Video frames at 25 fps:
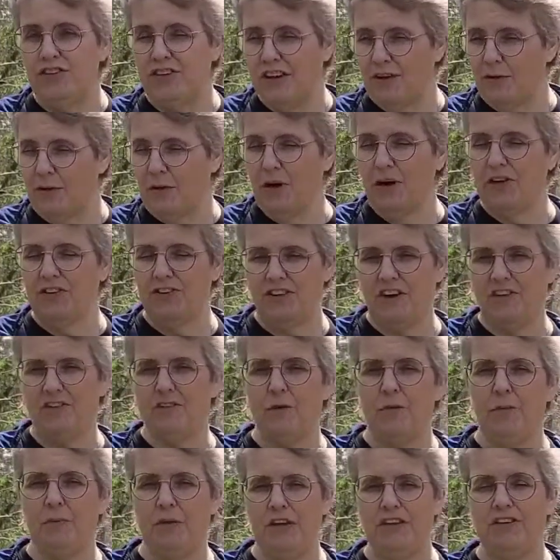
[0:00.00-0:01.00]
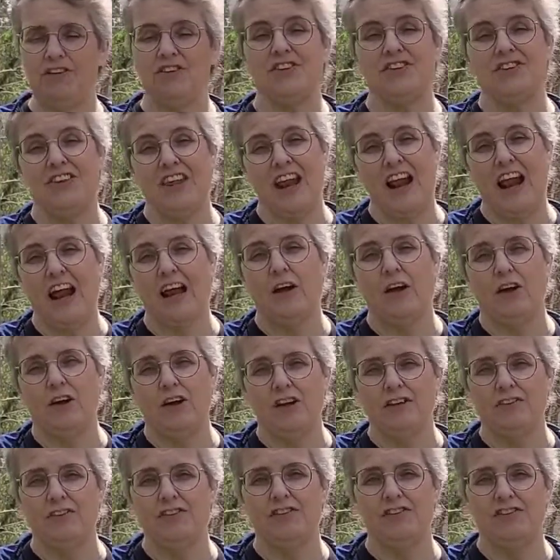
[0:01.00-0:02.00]
there were several places that I
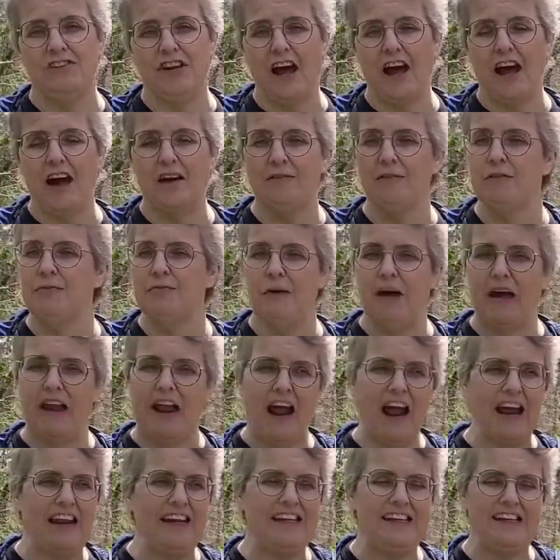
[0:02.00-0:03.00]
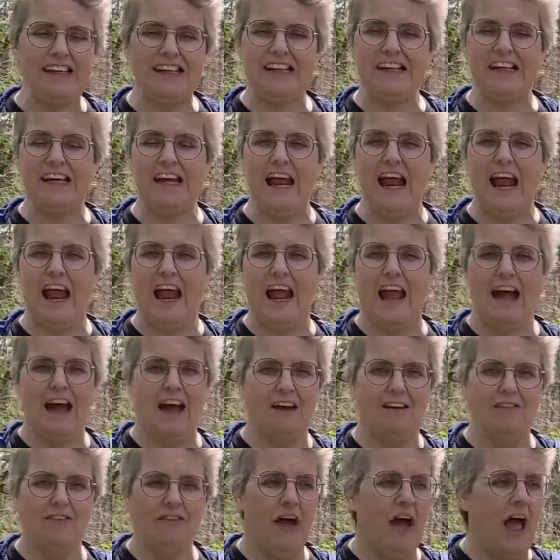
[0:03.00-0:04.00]
could have stopped, but I could
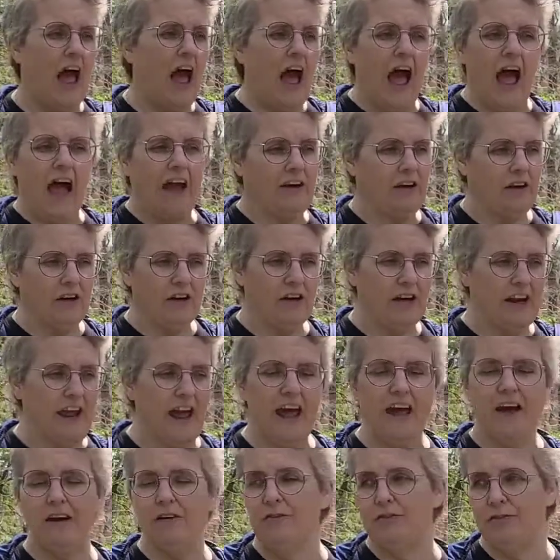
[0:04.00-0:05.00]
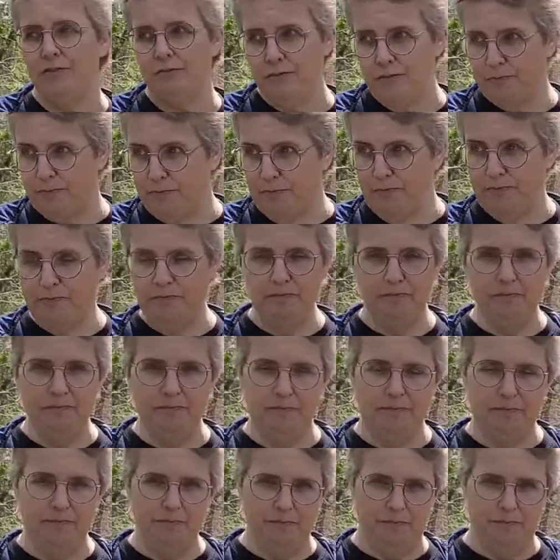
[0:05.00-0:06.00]
have
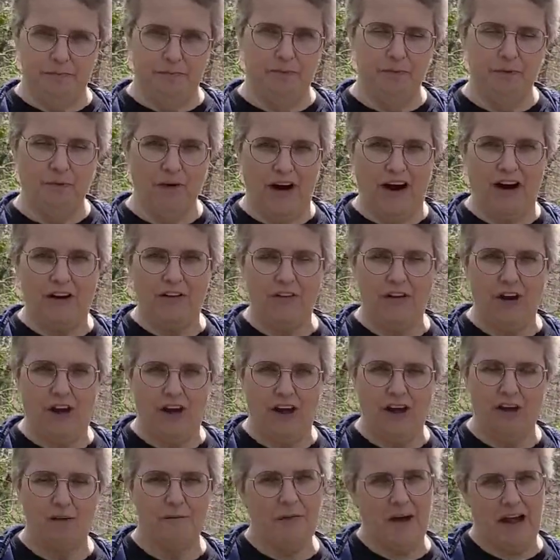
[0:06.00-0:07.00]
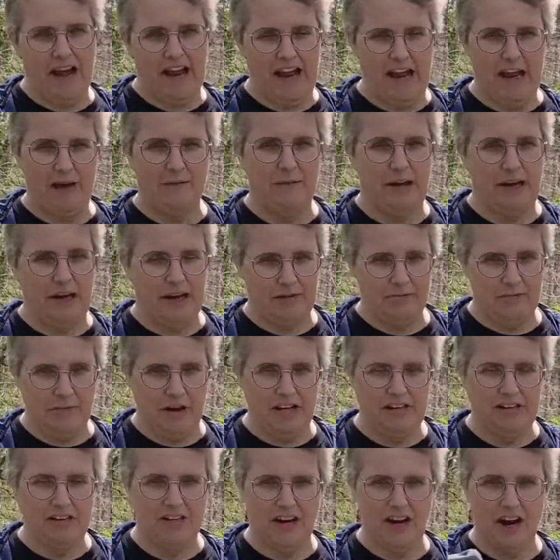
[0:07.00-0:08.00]
ground hung my hammock and
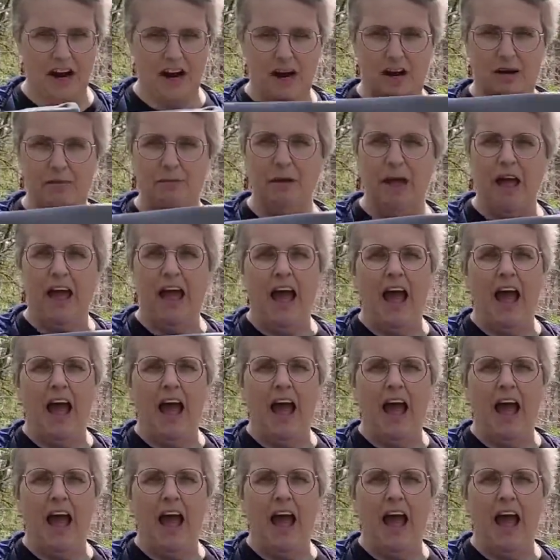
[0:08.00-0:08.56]
my tarp,